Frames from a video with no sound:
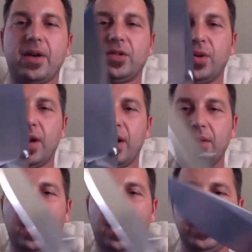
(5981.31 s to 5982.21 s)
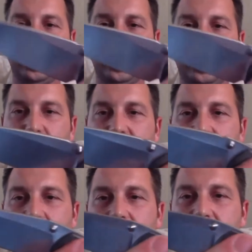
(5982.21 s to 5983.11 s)
So I'll use something
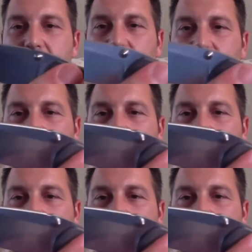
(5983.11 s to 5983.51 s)
like this.